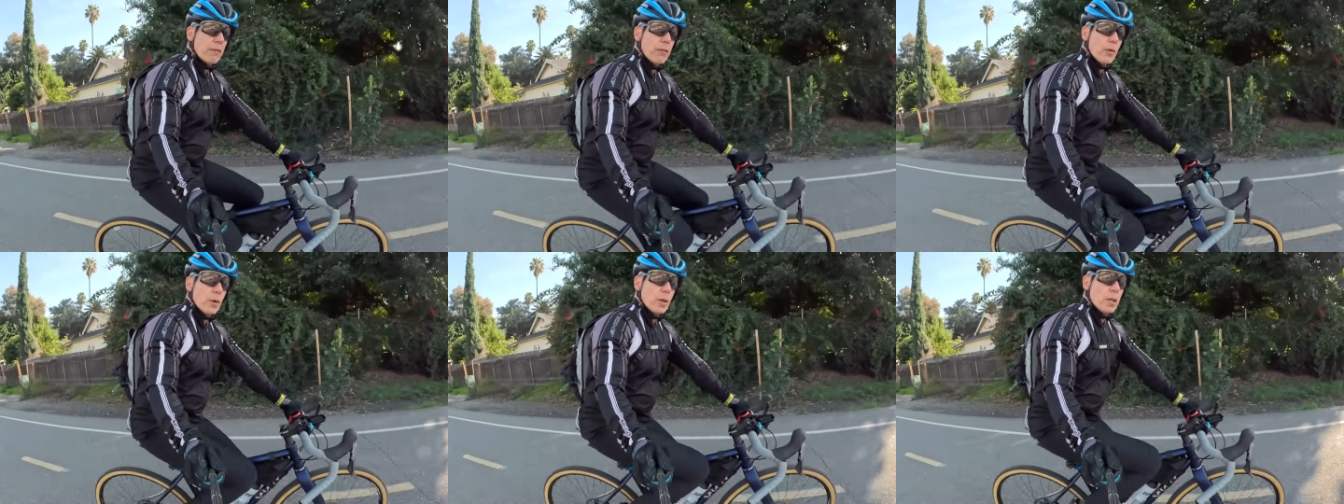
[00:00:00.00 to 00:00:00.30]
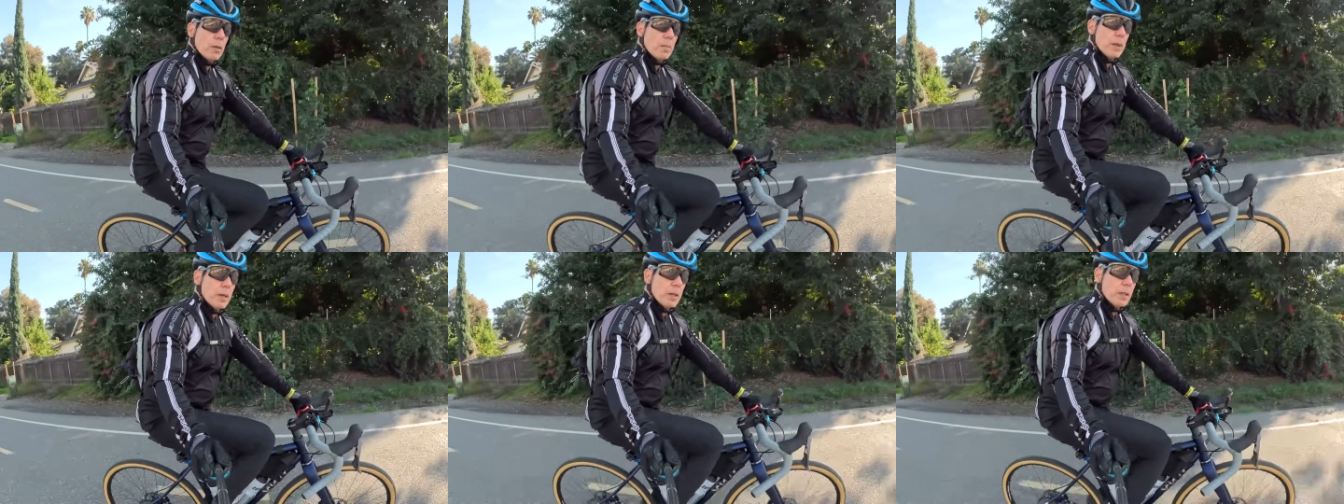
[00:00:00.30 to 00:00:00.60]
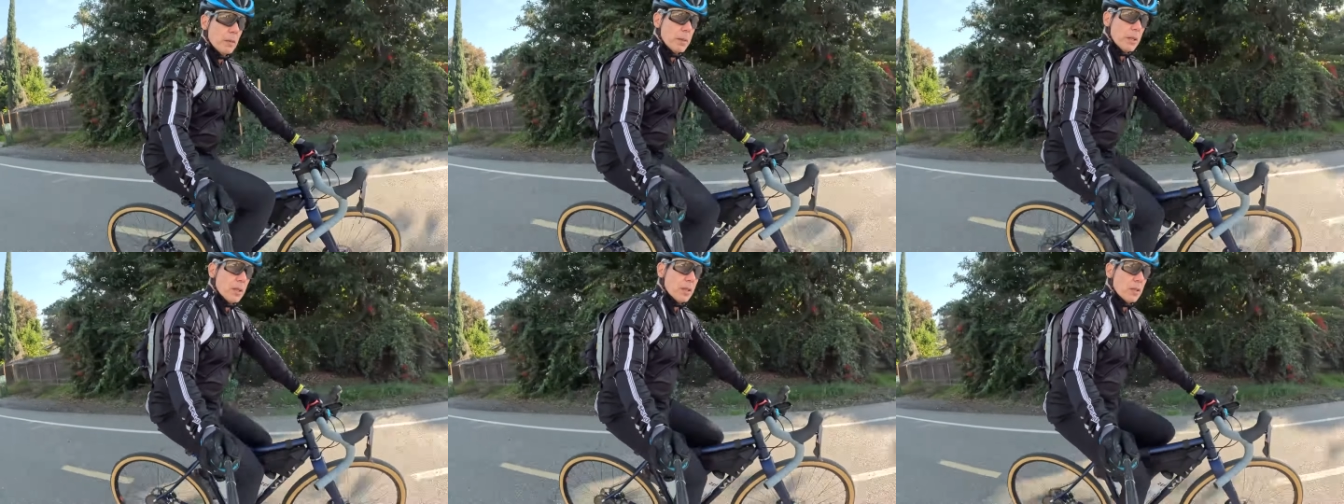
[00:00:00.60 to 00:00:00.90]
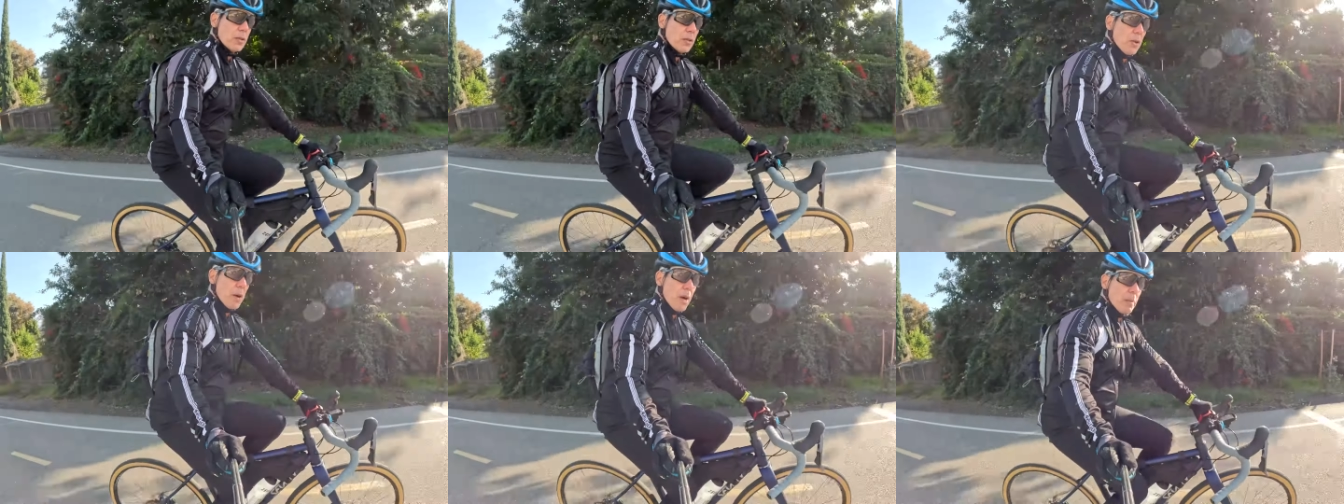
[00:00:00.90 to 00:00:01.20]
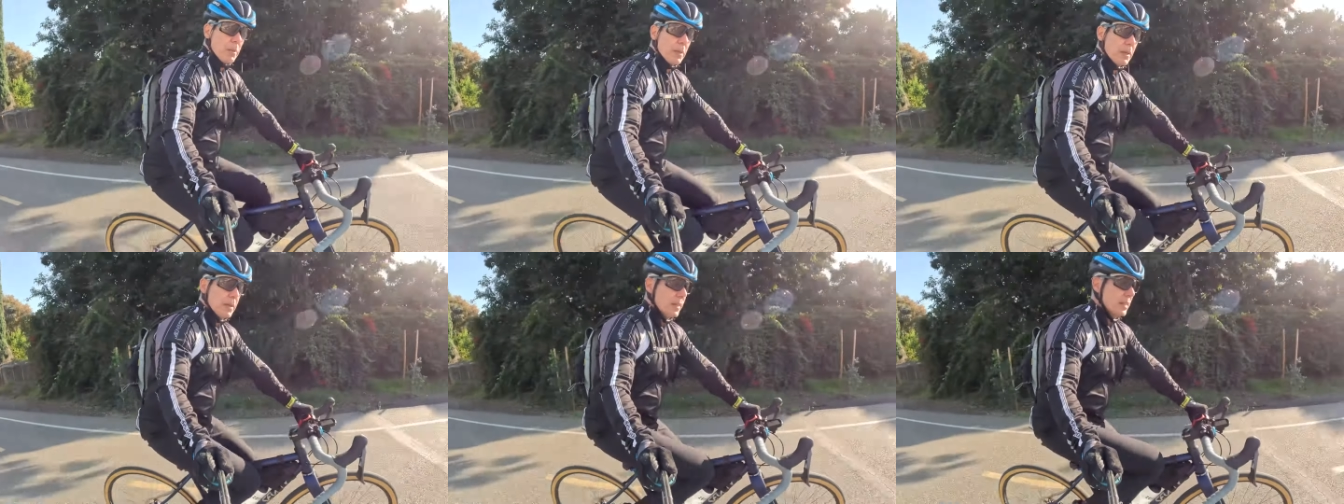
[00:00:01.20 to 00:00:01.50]
40 millimeter drop.
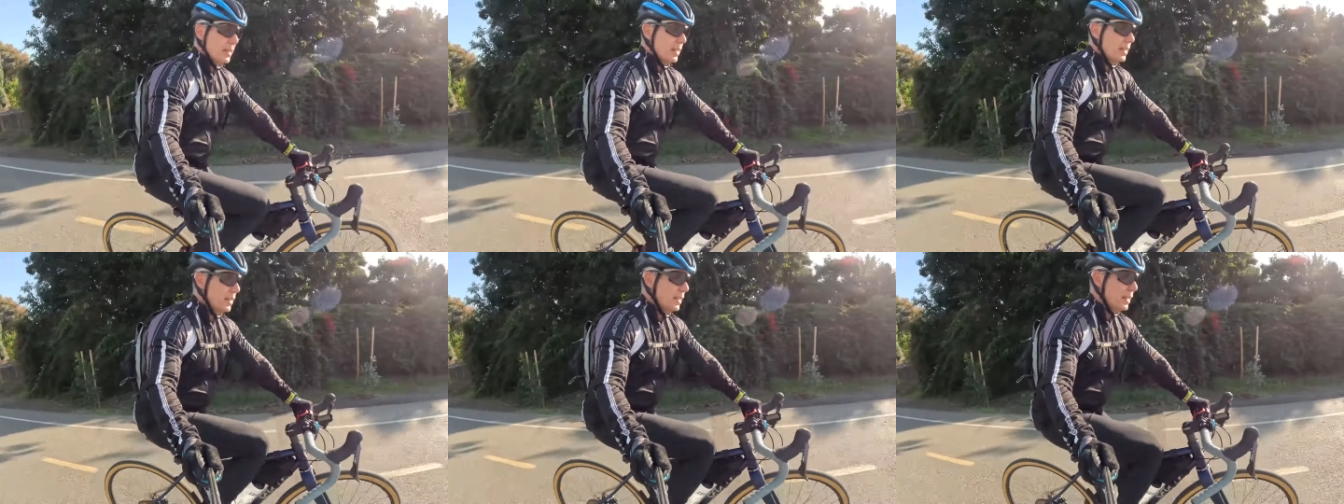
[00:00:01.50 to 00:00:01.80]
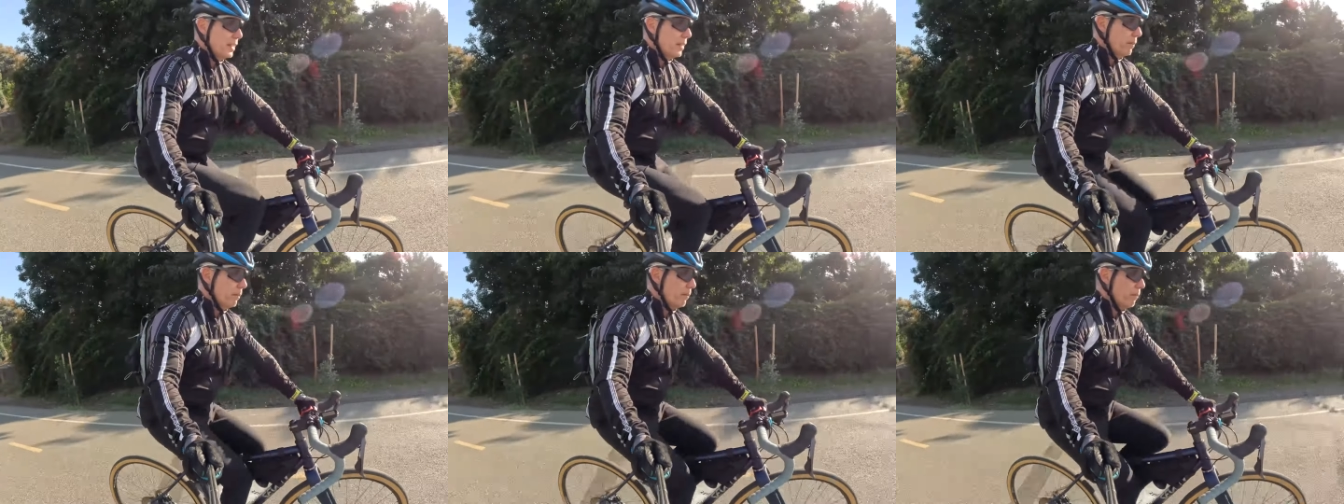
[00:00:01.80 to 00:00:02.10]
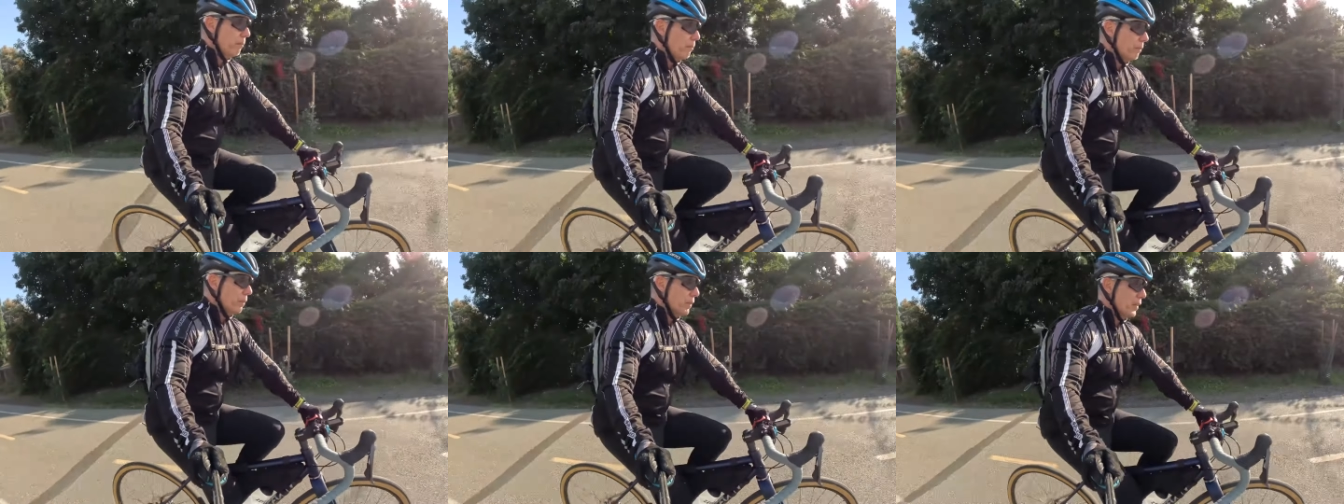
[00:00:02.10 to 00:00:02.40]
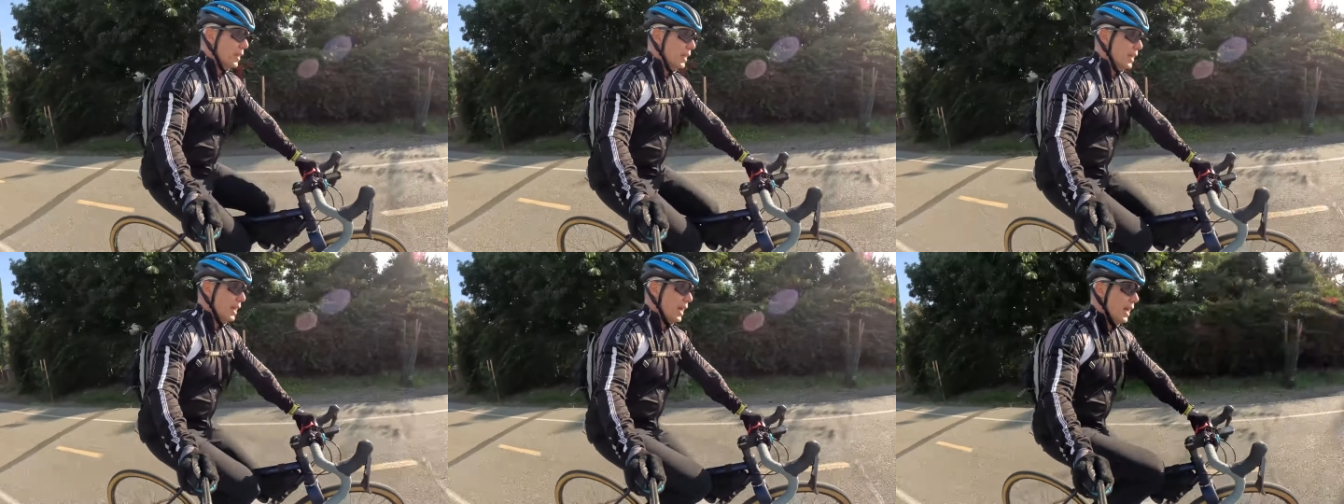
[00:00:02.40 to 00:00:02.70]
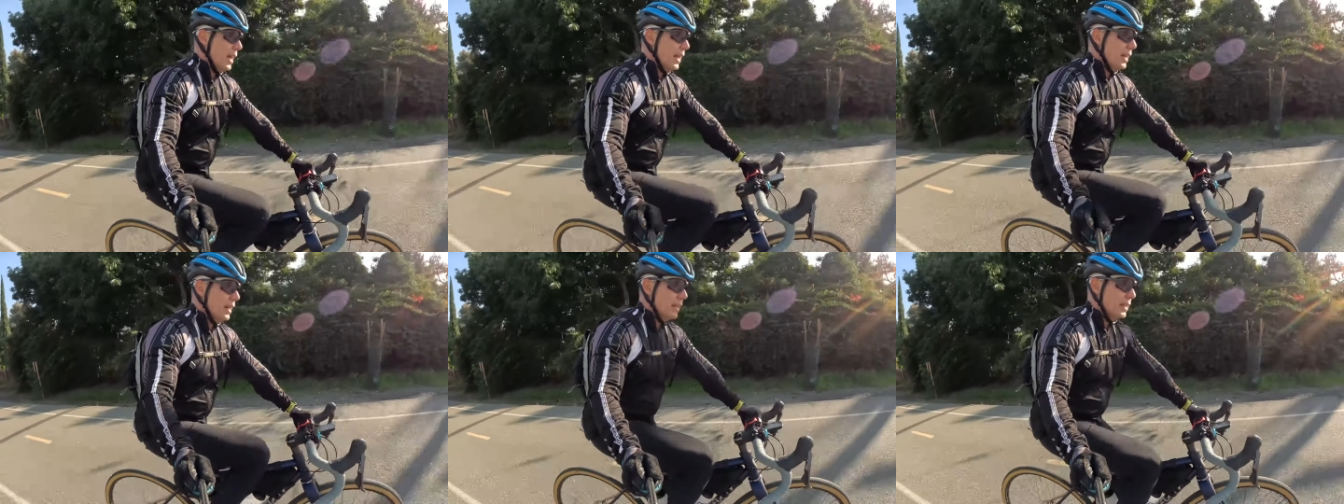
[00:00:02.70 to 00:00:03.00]

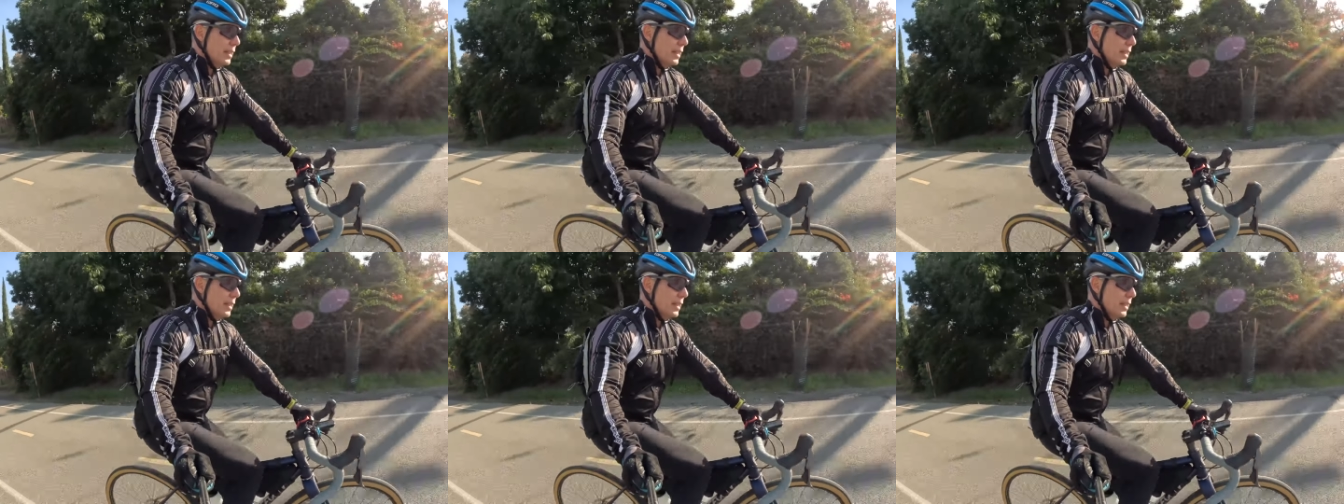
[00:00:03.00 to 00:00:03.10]
Okay.